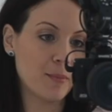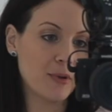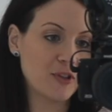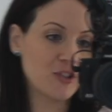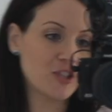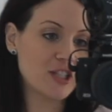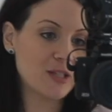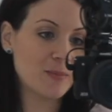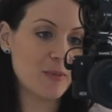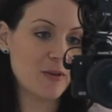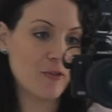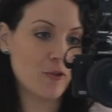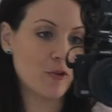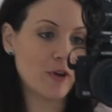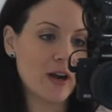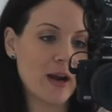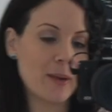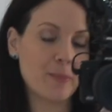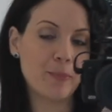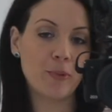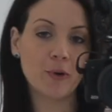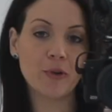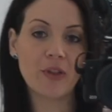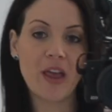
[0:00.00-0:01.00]
But just before
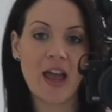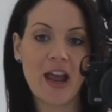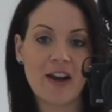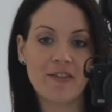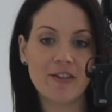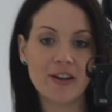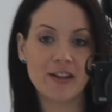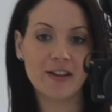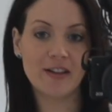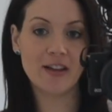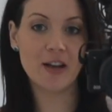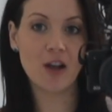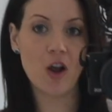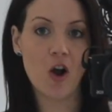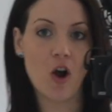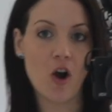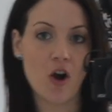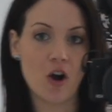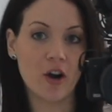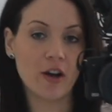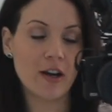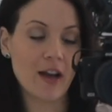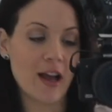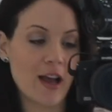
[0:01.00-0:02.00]
I put everything
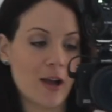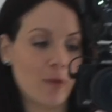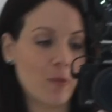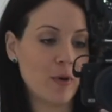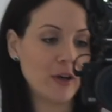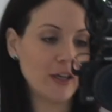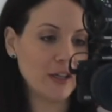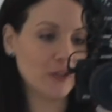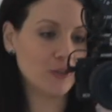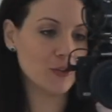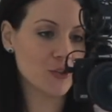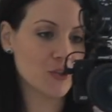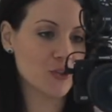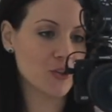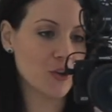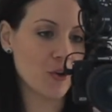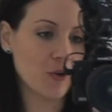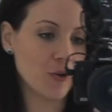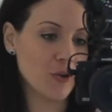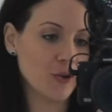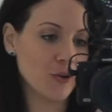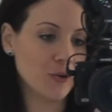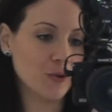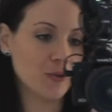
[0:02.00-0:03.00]
on, I wanted to
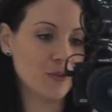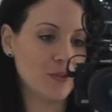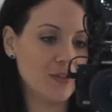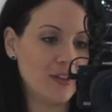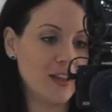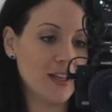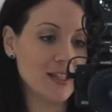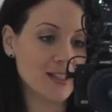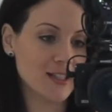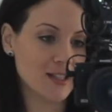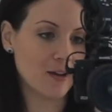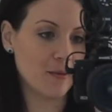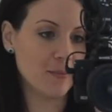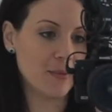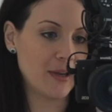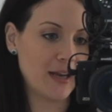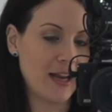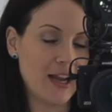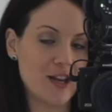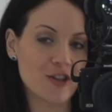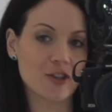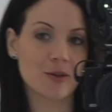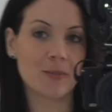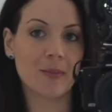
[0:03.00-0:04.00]
show you this
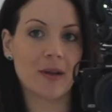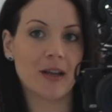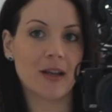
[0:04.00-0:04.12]
combination